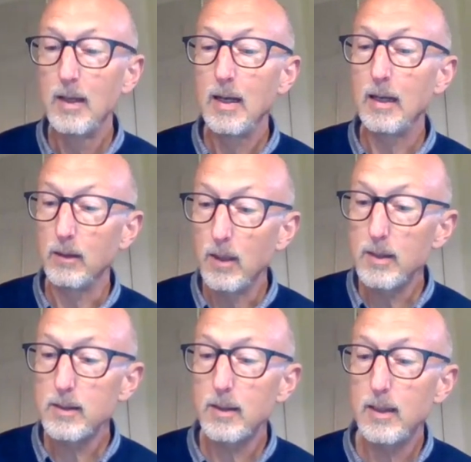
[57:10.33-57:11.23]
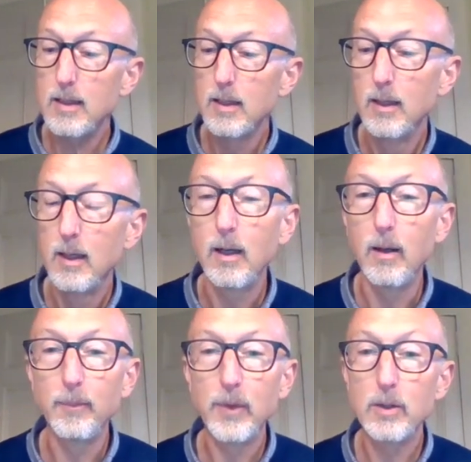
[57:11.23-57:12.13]
And lastly,
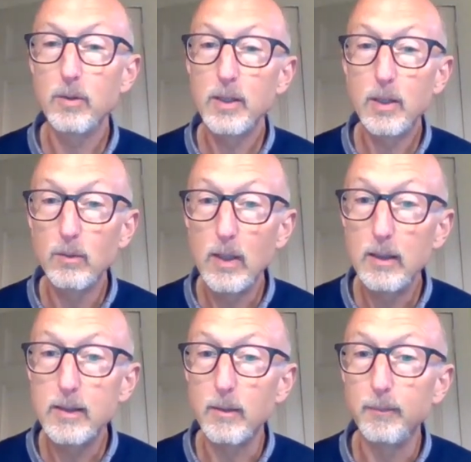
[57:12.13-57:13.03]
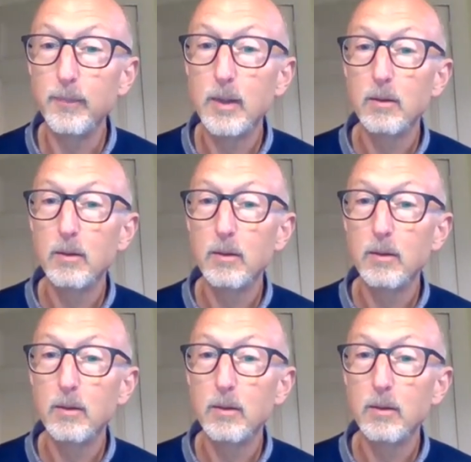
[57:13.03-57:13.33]
a critical realism